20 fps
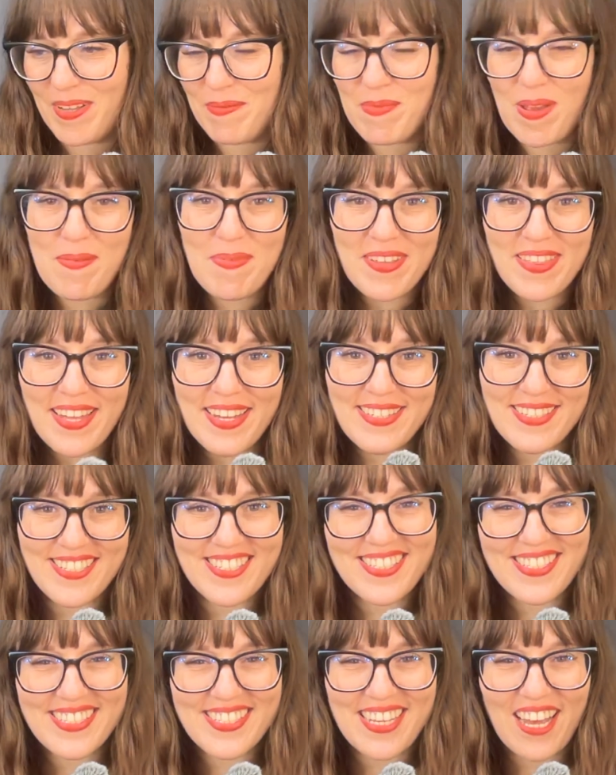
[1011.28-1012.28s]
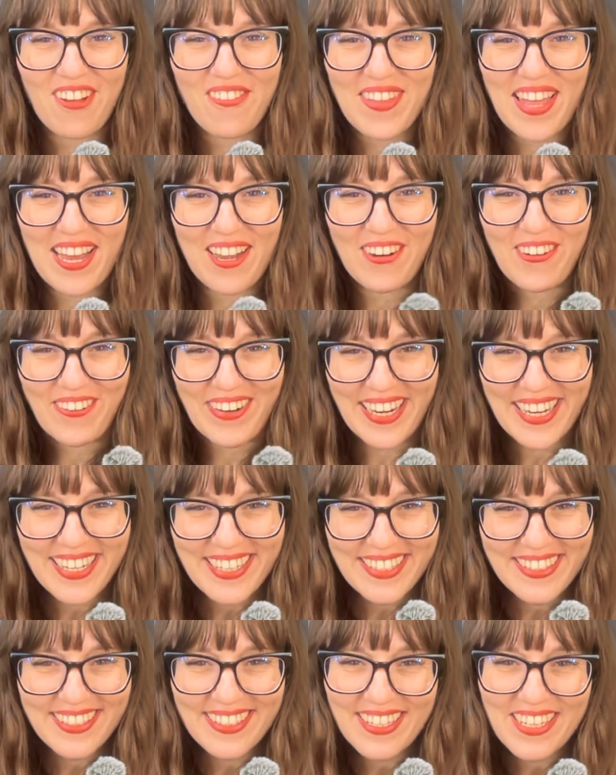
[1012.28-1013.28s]
Maybe that doesn't sound that
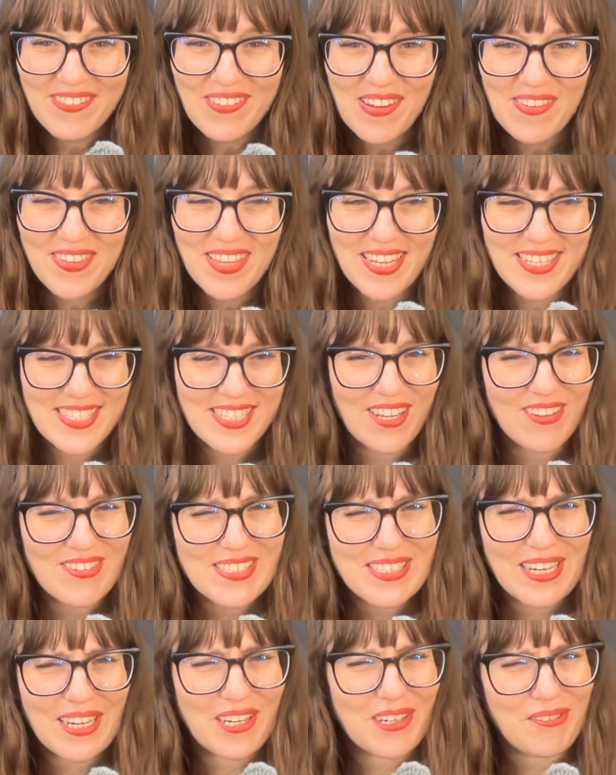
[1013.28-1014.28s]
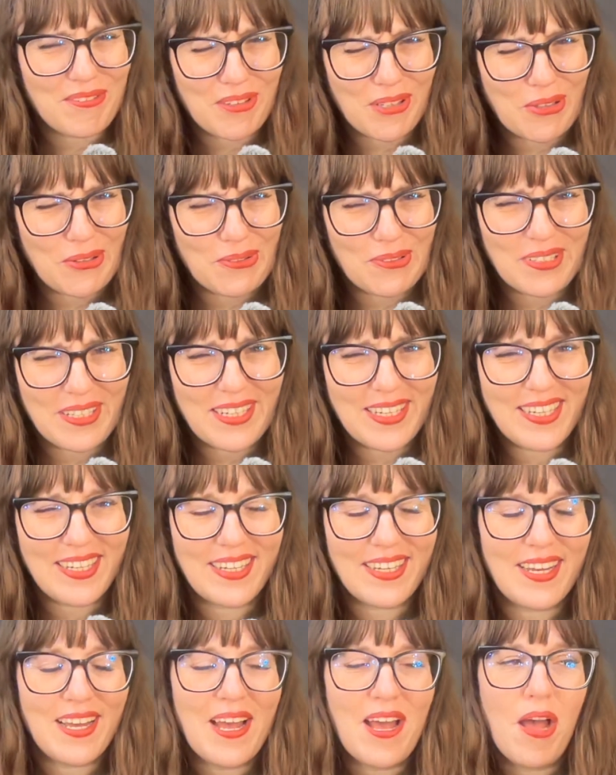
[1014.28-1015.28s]
great. Maybe that sounds kind of
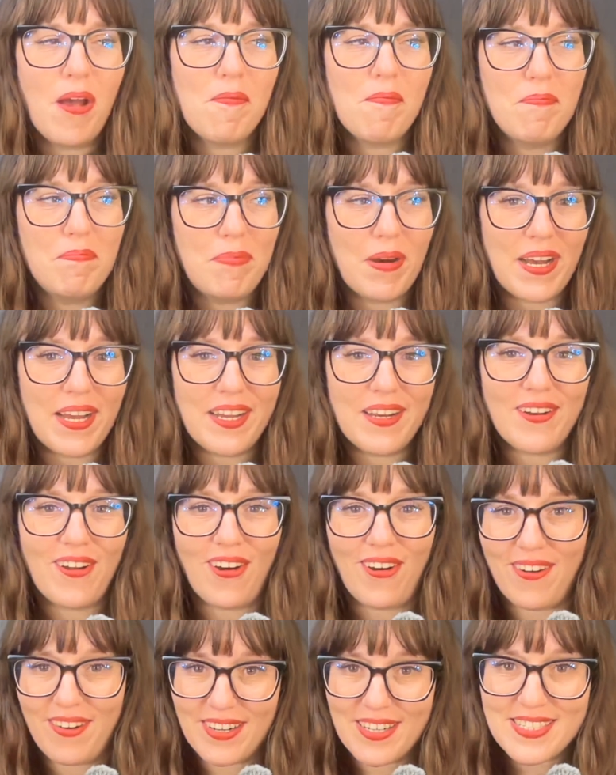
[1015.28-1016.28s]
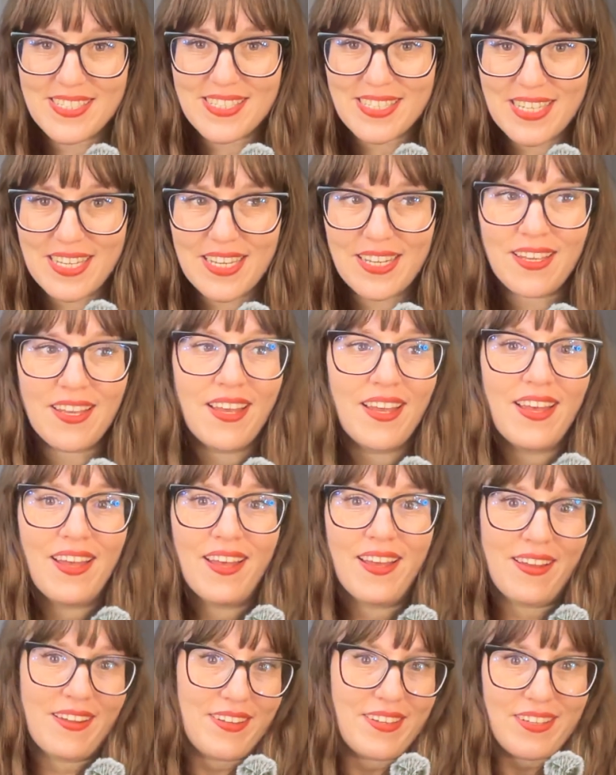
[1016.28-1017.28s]
lonely, but honestly,
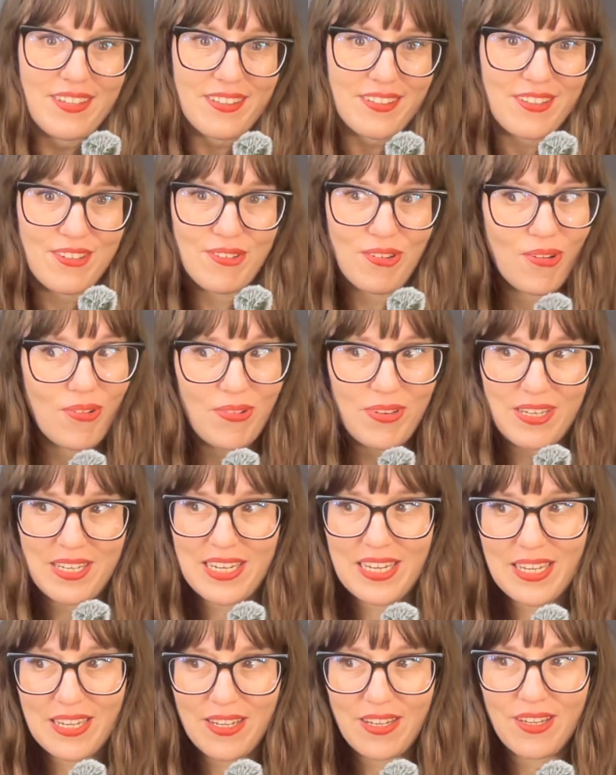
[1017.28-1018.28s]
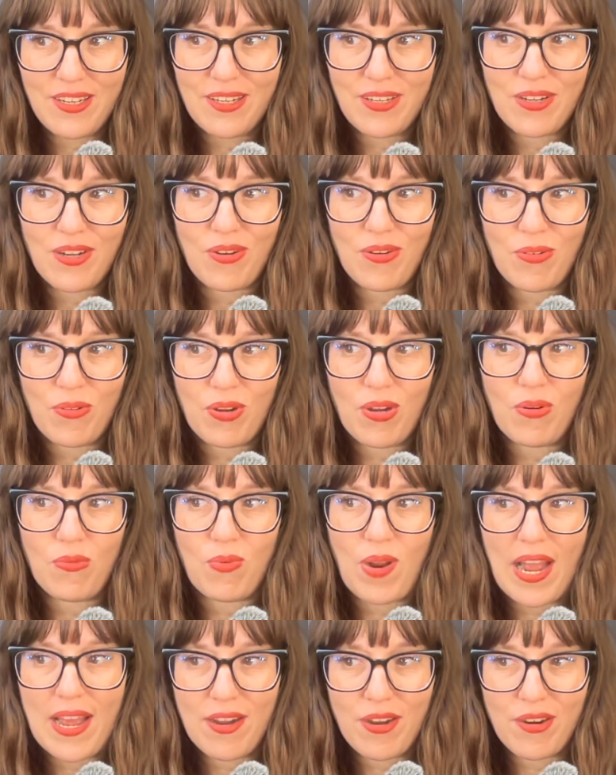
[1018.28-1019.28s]
you don't need
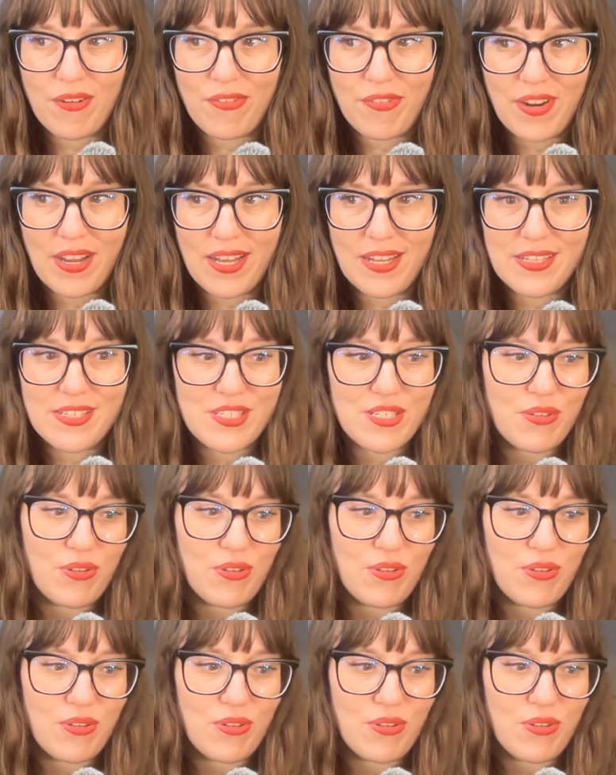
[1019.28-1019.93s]
writer friends.